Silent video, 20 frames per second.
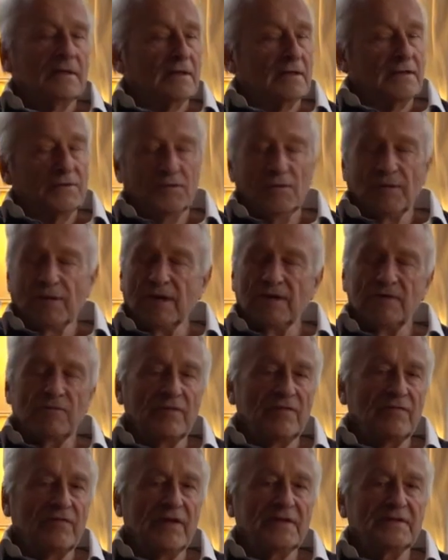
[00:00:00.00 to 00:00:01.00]
you can
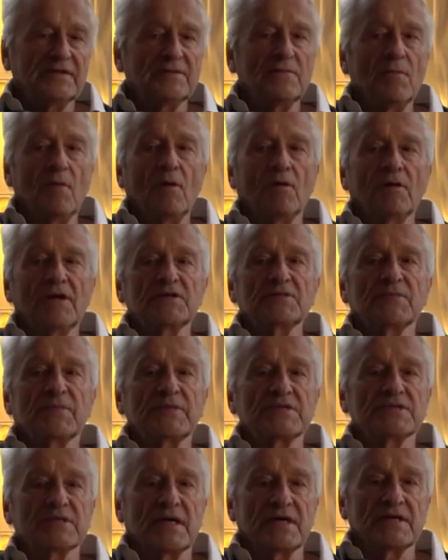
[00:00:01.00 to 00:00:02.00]
reflect it more or less
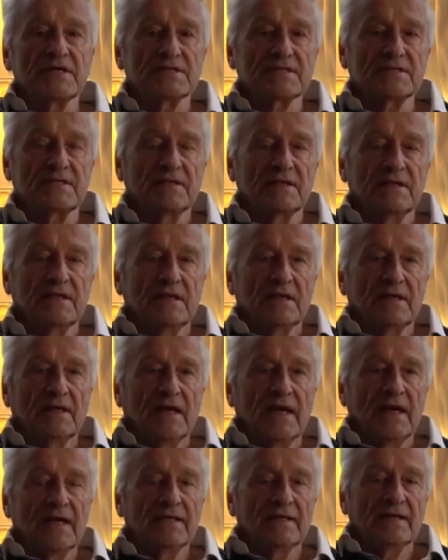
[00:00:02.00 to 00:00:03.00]
precise.
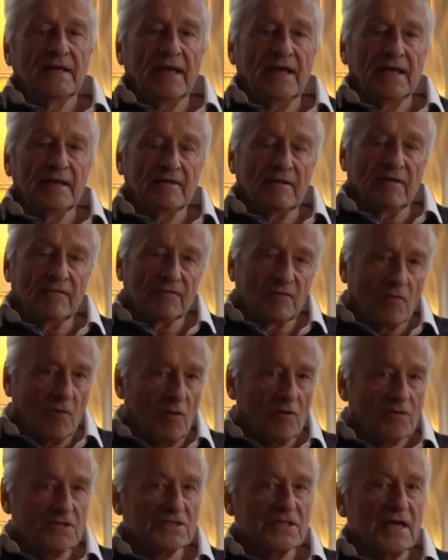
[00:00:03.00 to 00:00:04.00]
And of
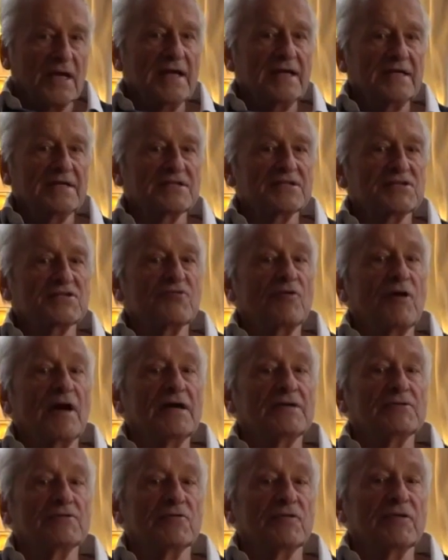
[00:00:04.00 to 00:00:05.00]
course science
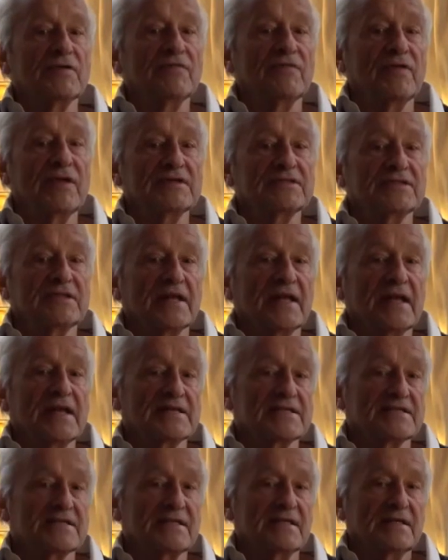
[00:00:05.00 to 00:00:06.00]
tries to reflect it
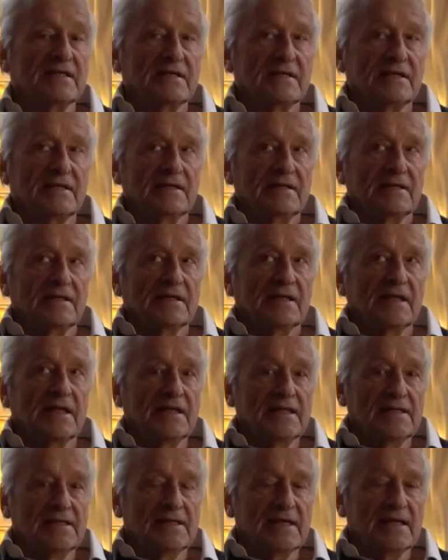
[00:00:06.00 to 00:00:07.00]
as
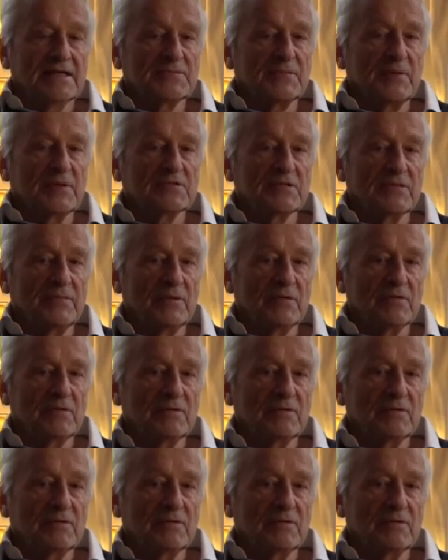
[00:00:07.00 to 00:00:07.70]
clearly as possible.